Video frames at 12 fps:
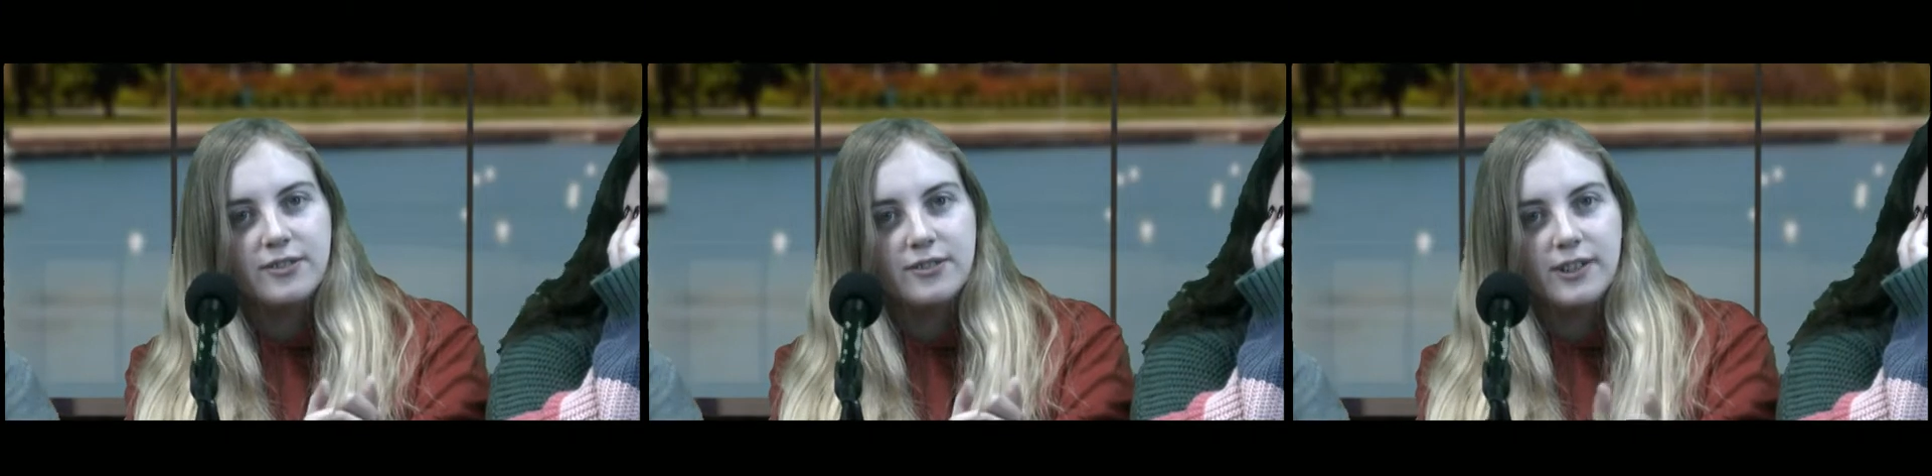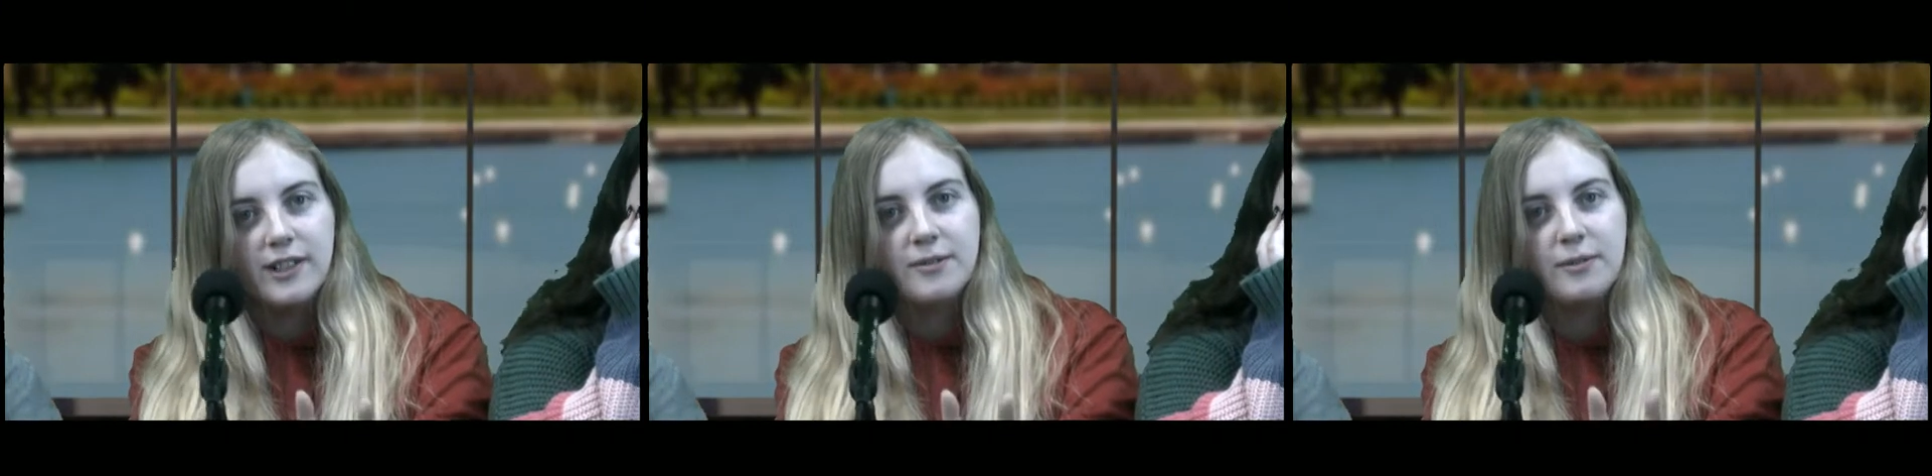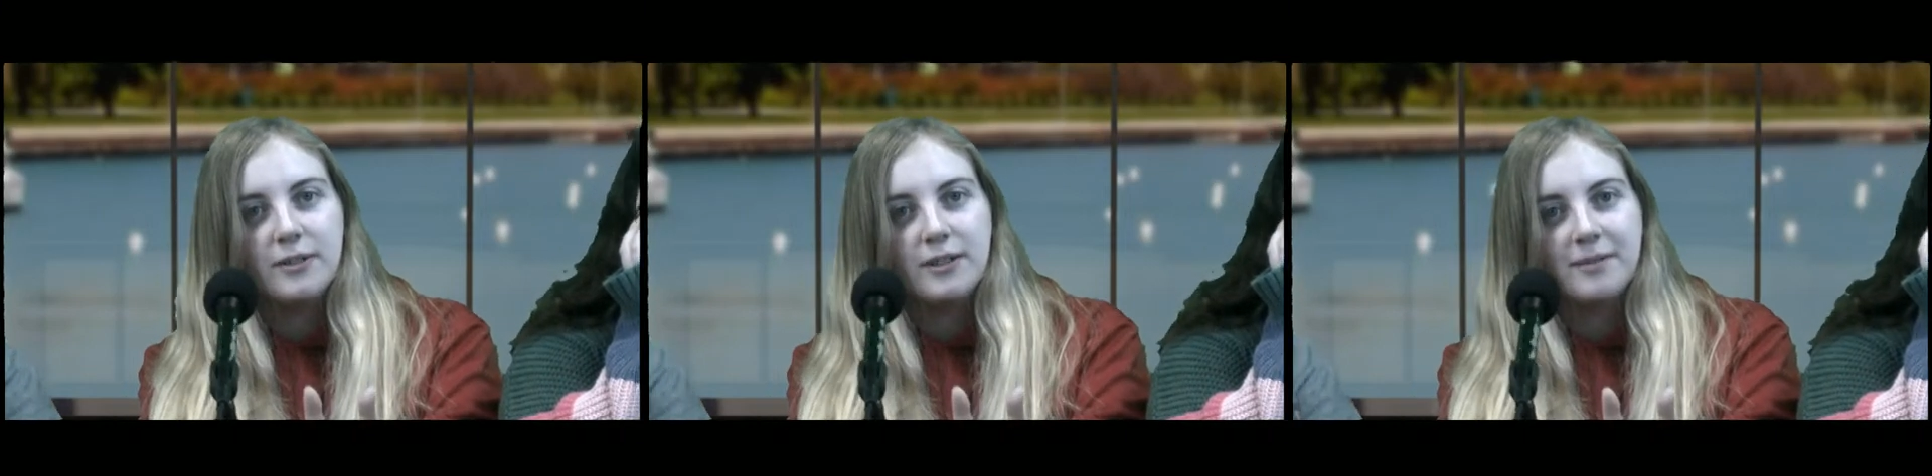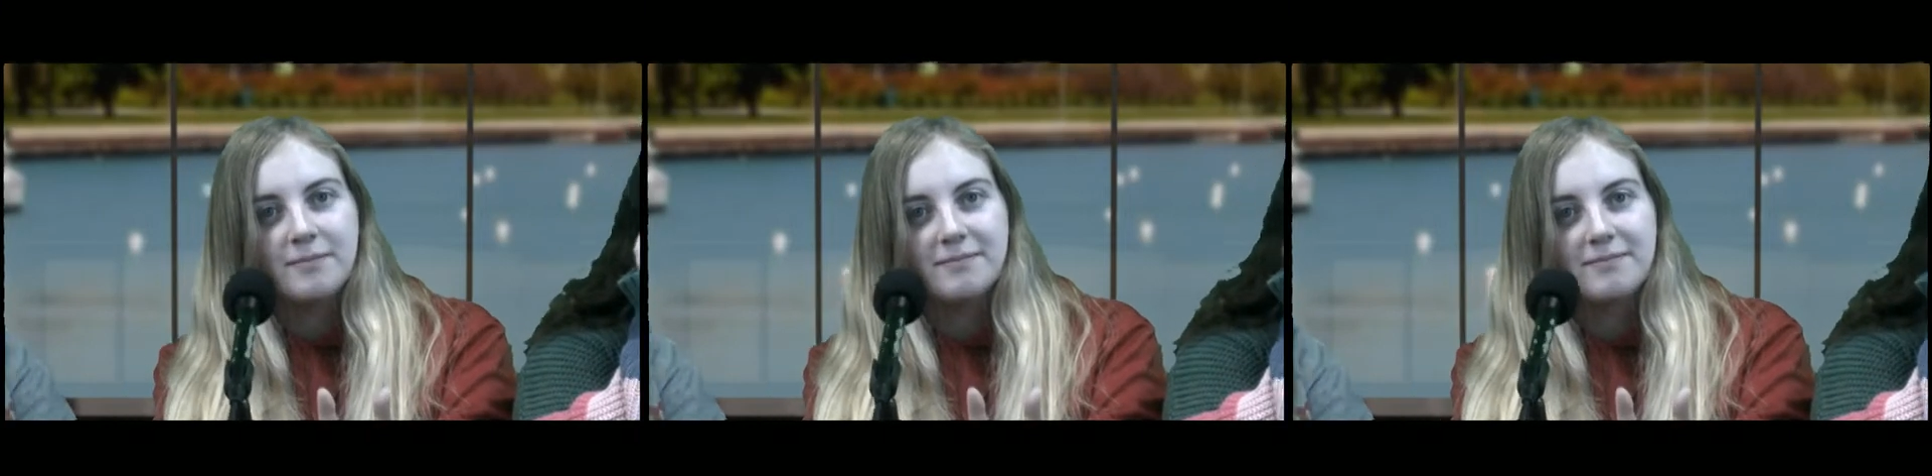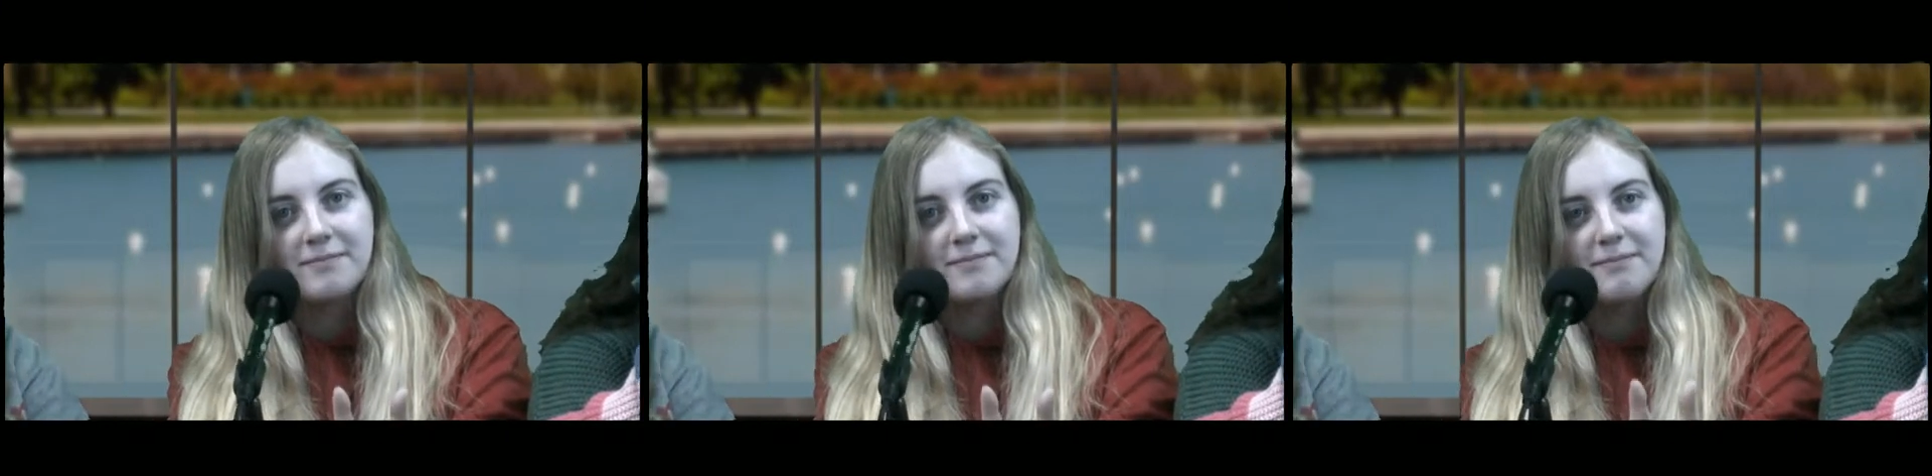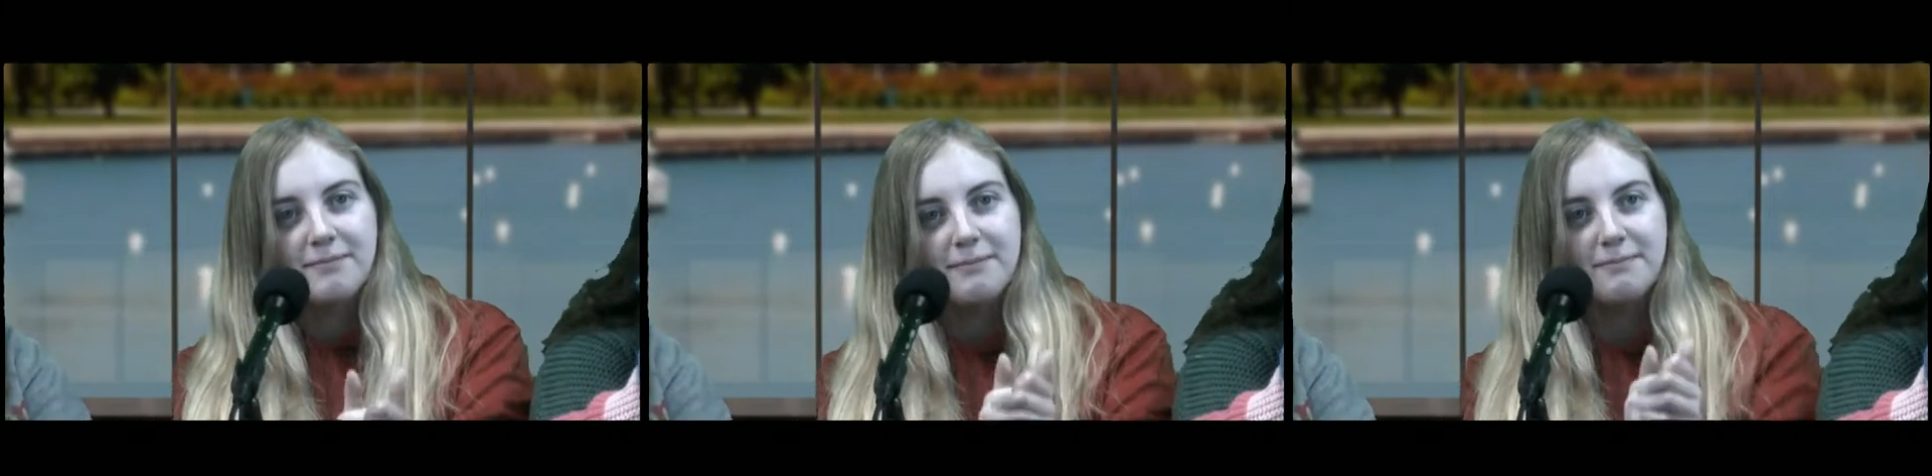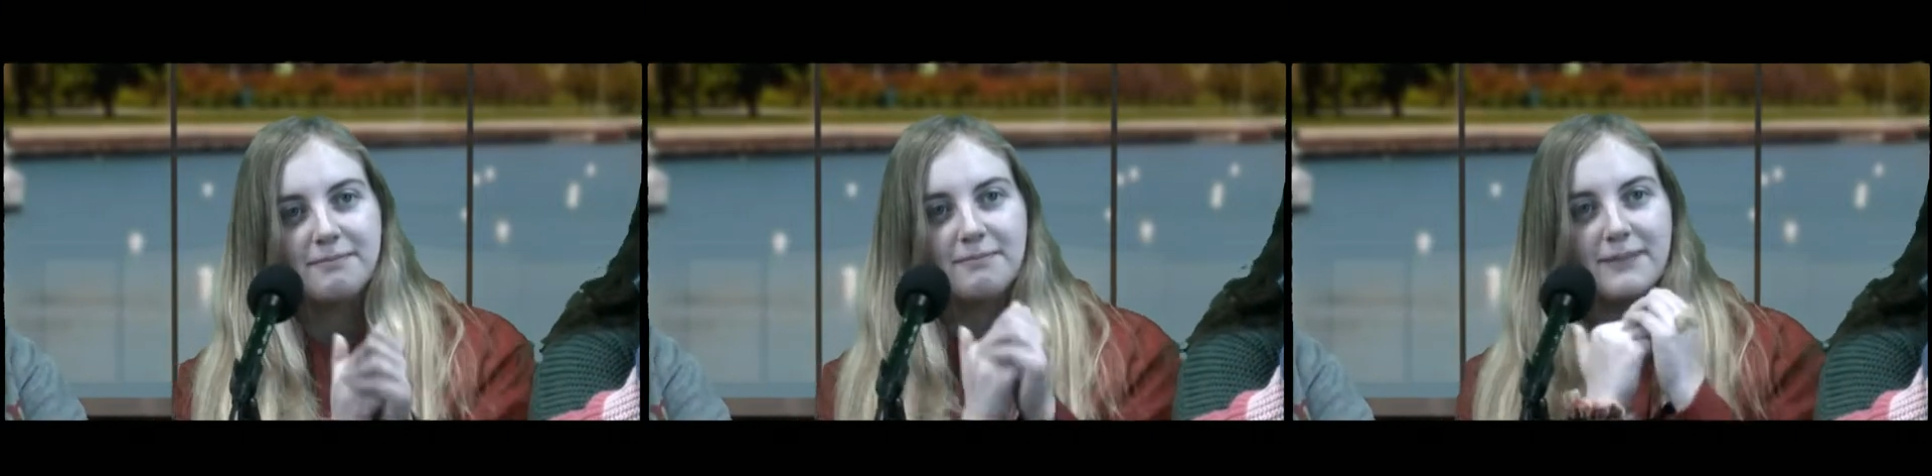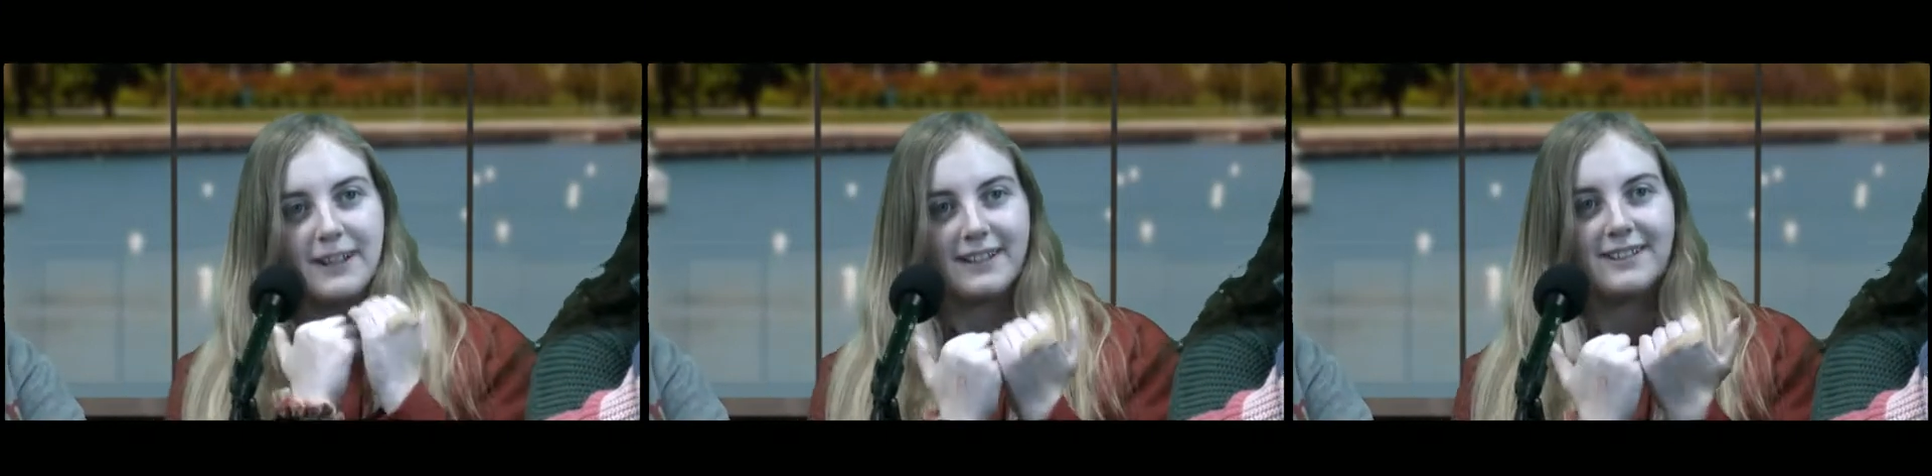dress warm.
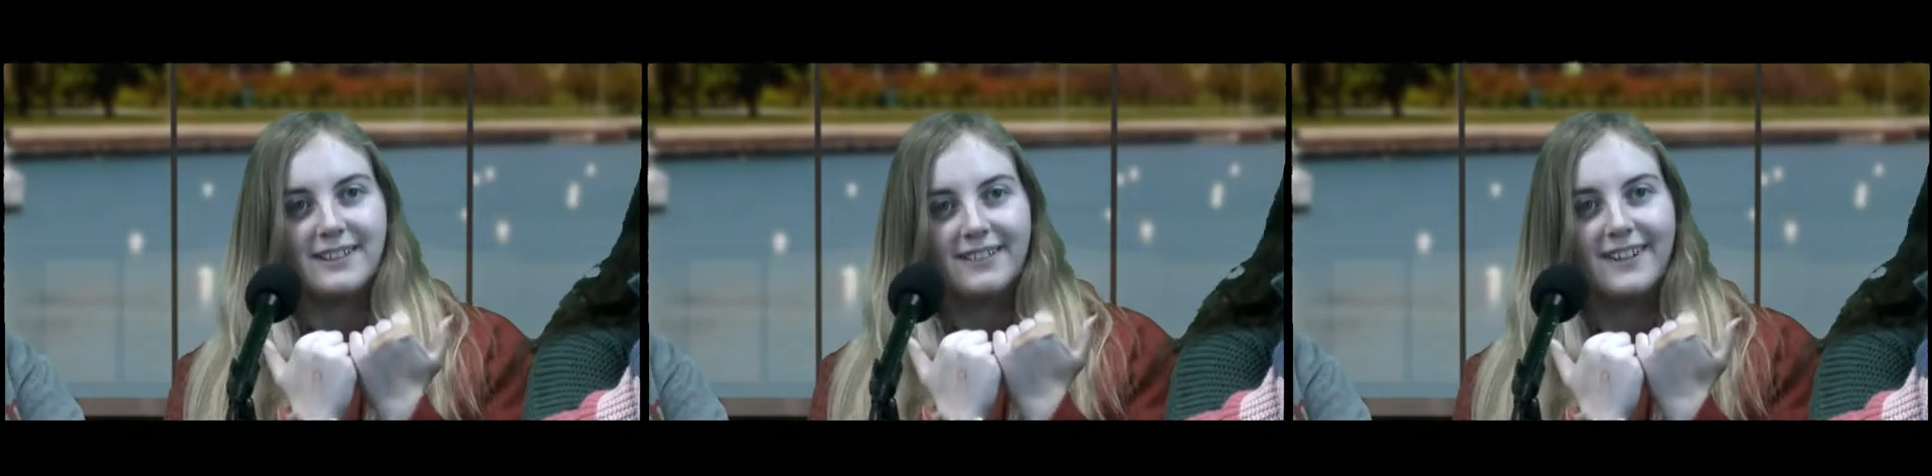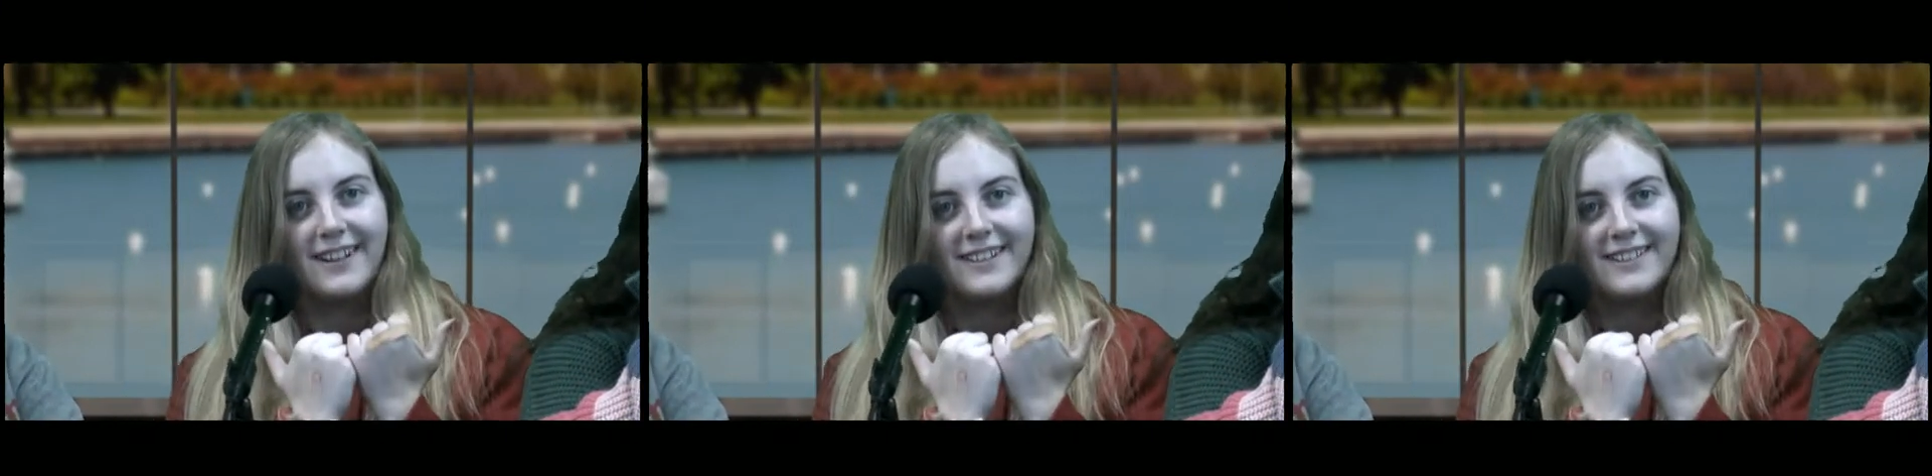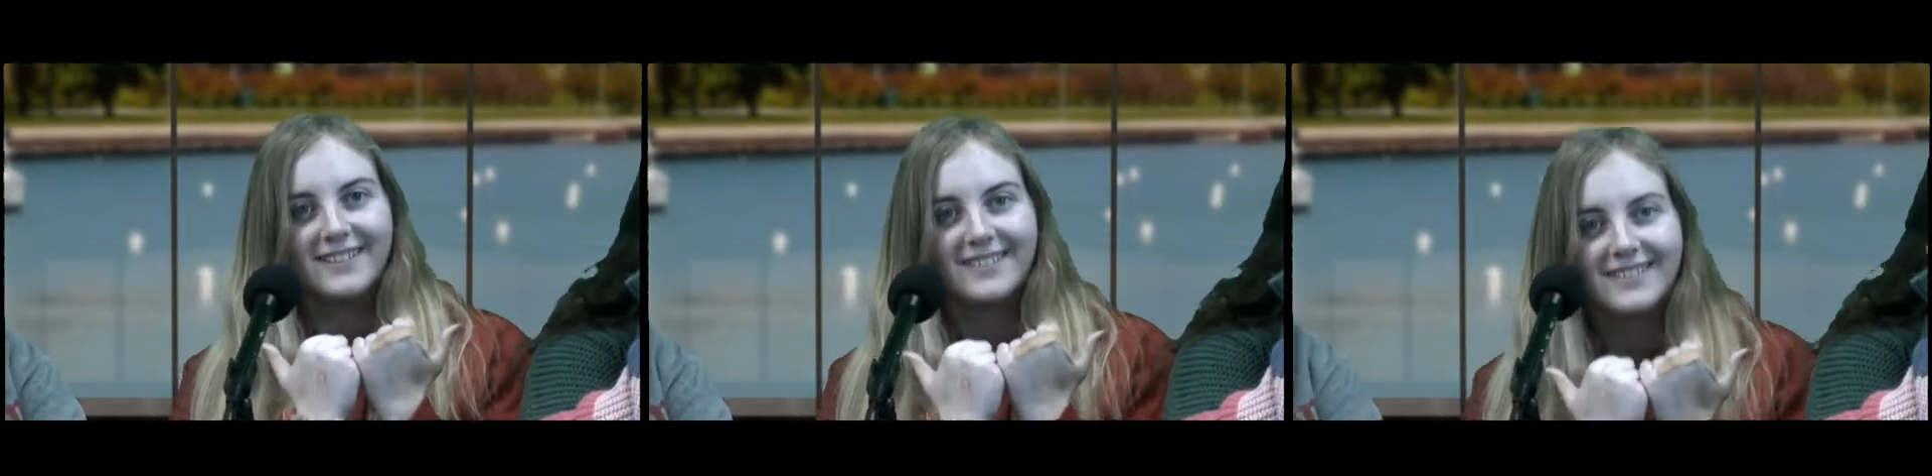Back to you guys.